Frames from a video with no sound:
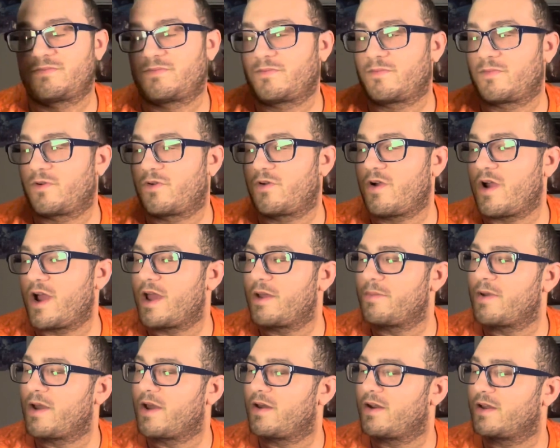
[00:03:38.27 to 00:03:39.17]
cry
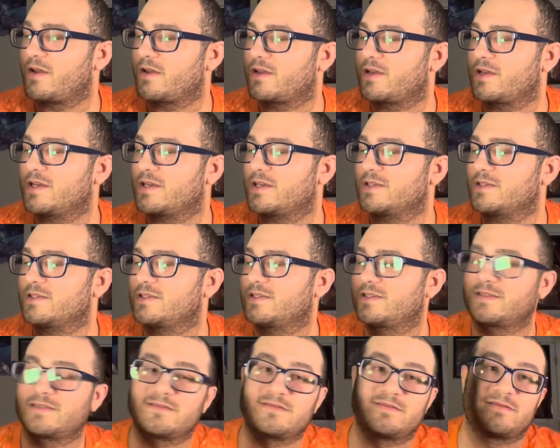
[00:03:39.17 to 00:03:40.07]
about it,
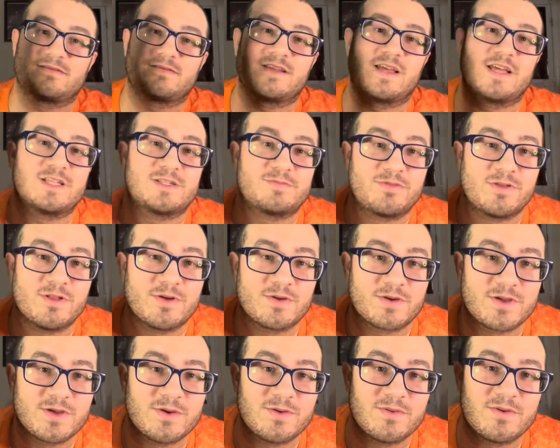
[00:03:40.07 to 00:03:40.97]
because it's Plo
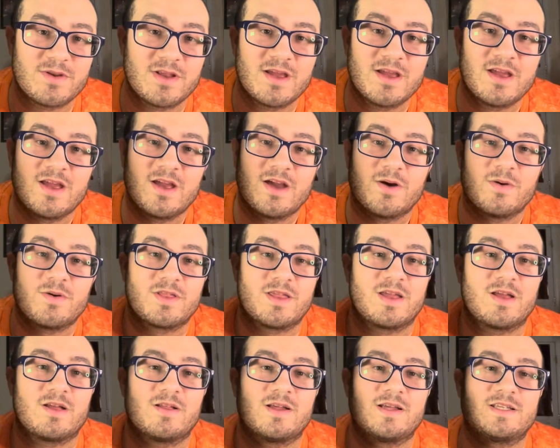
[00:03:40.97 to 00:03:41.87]
Koon with a
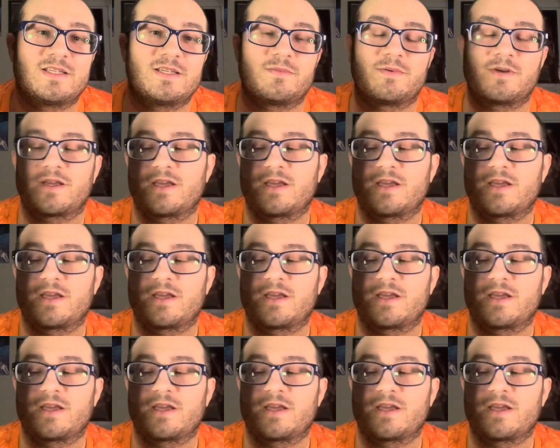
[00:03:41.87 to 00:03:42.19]
yellow lightsaber.